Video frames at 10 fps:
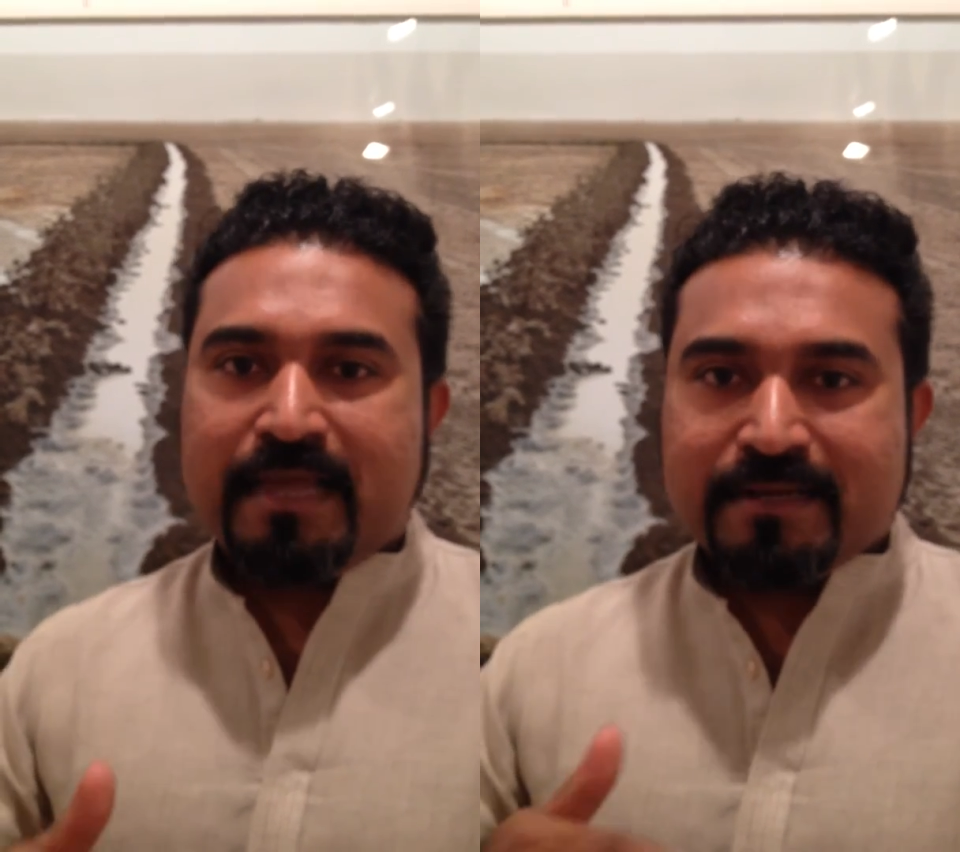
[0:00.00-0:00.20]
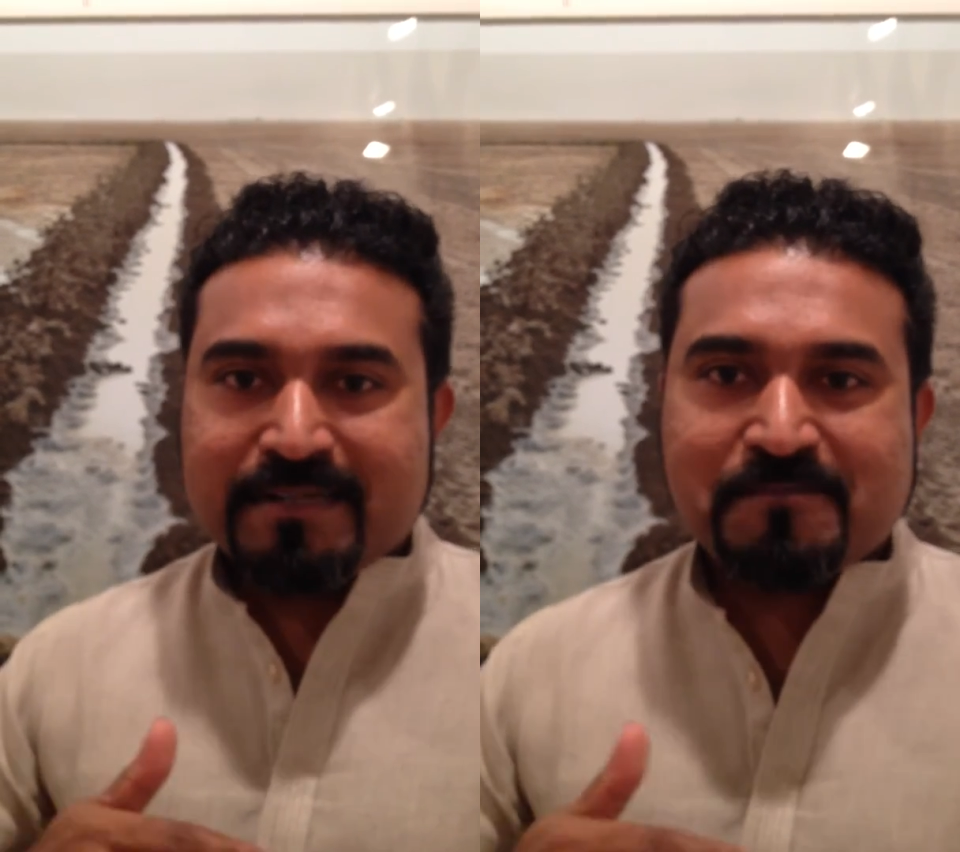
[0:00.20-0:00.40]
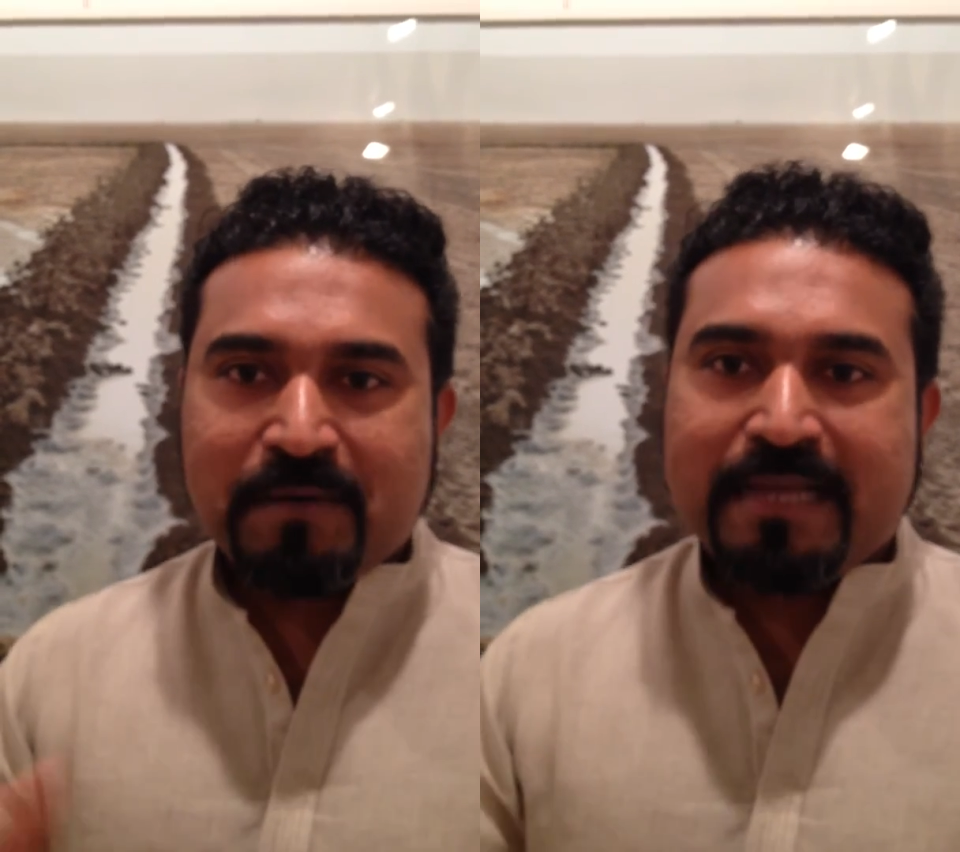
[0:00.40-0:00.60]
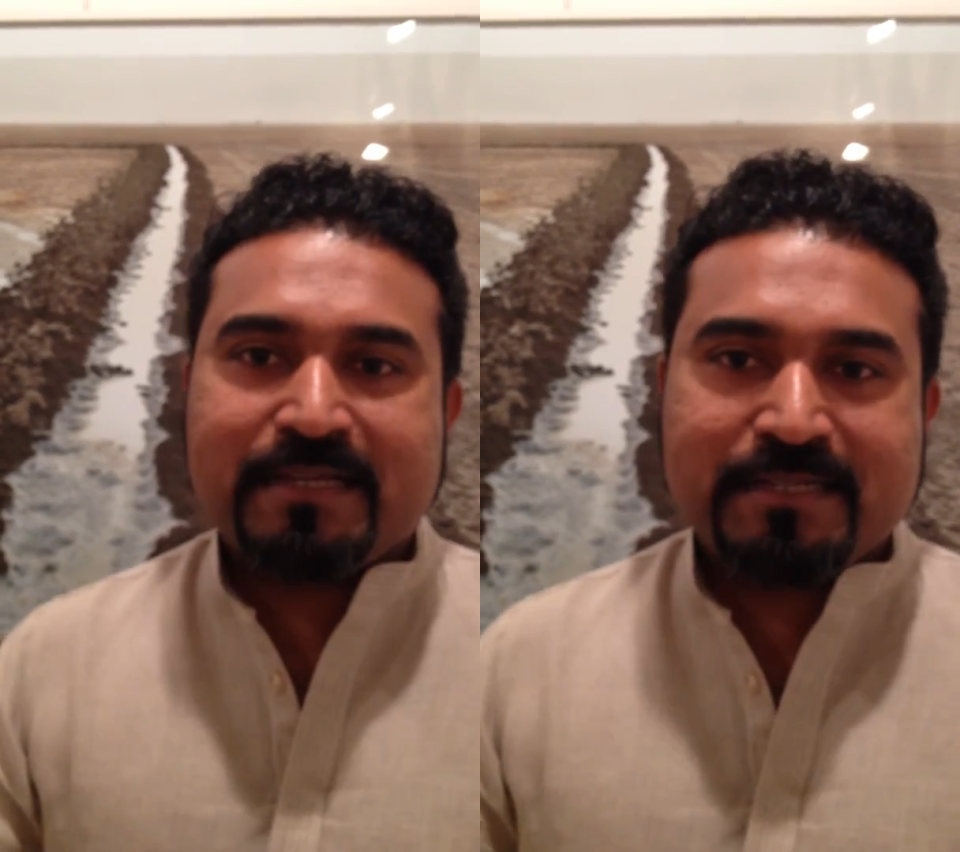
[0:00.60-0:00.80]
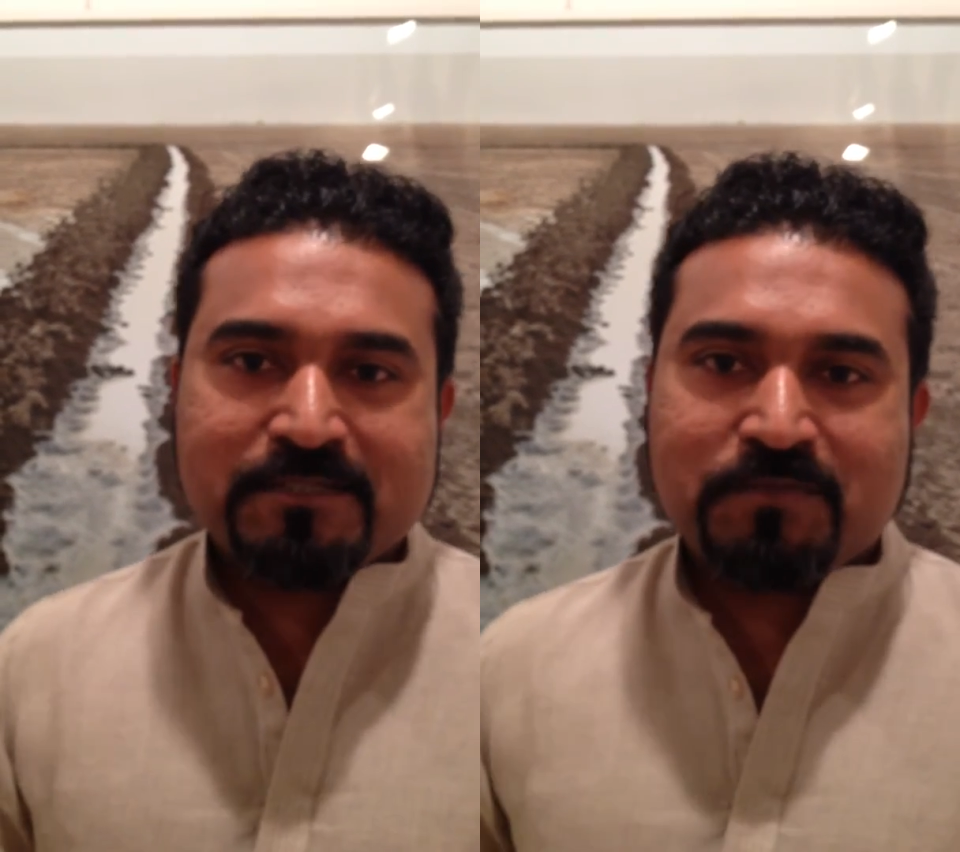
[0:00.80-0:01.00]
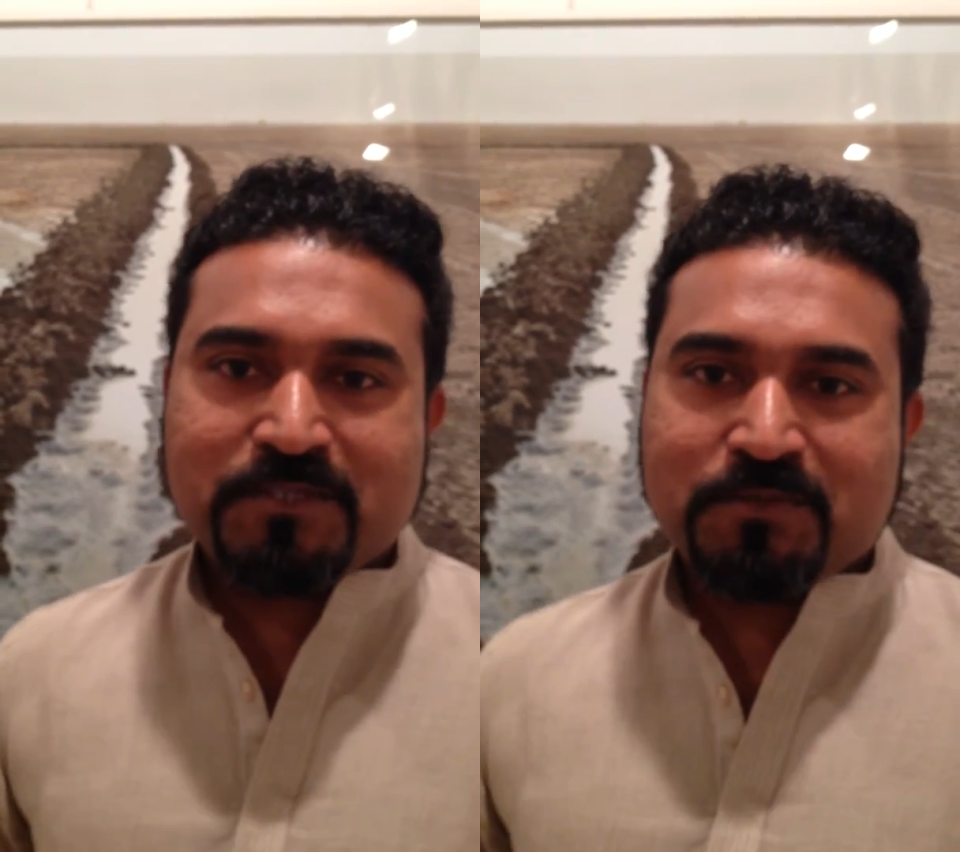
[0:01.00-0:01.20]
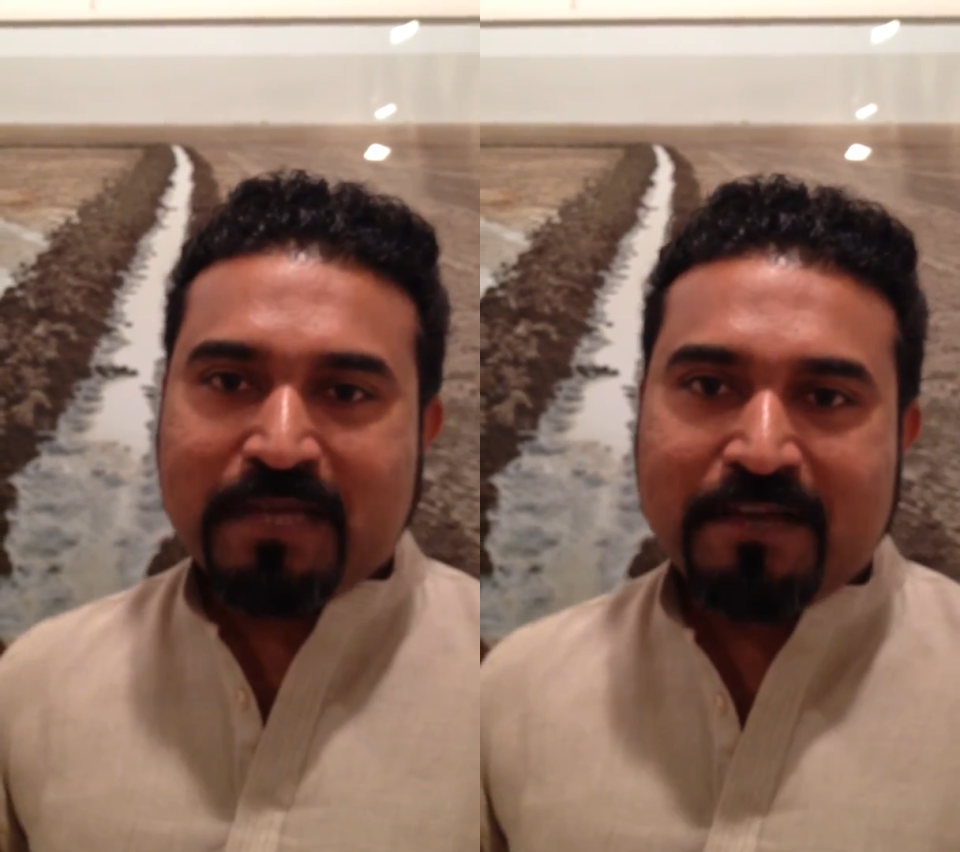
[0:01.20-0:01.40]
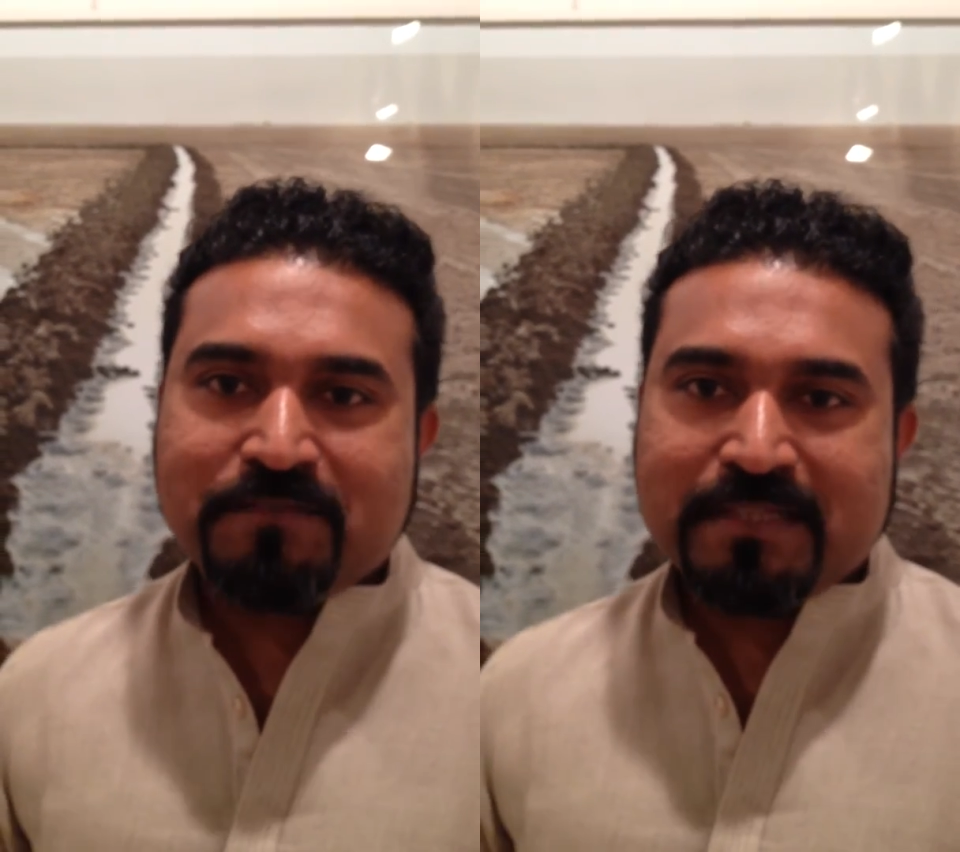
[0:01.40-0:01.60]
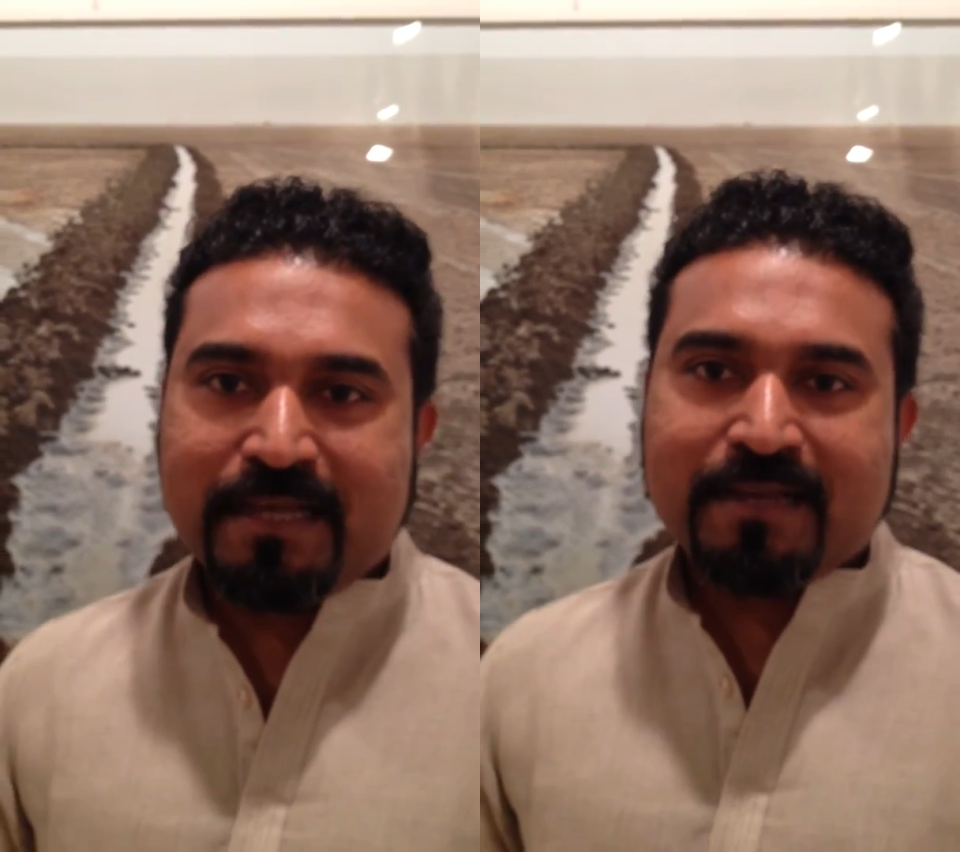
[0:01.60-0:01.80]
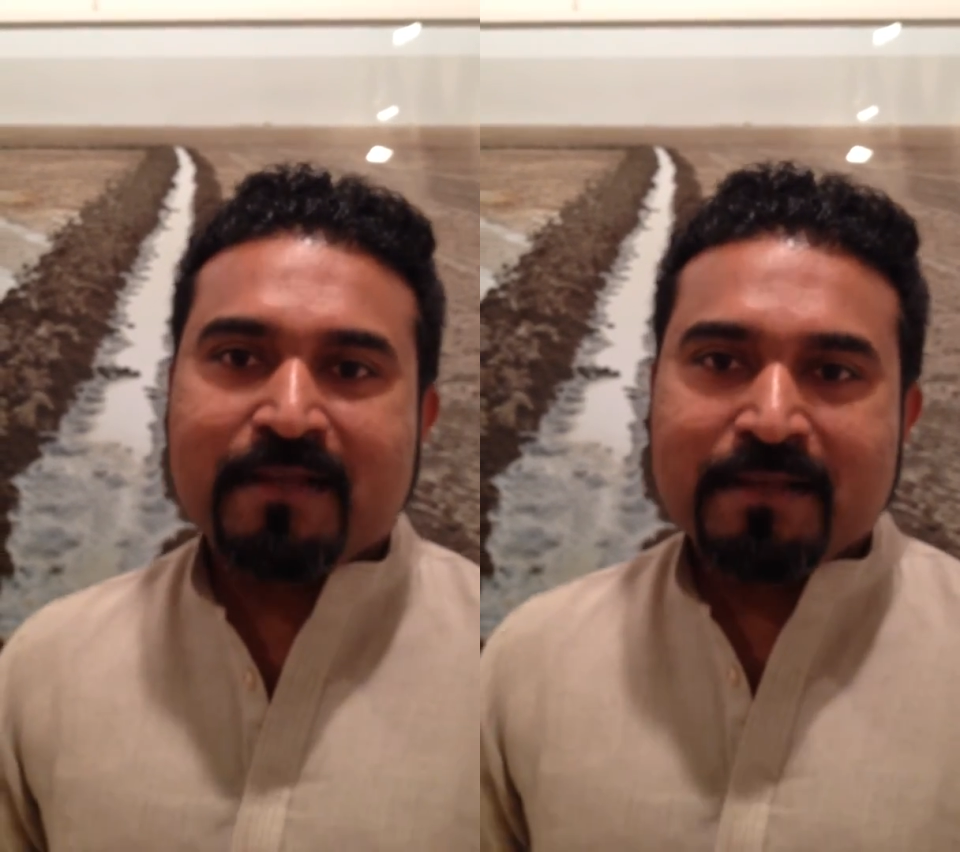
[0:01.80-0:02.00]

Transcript: and disparities which you have with that,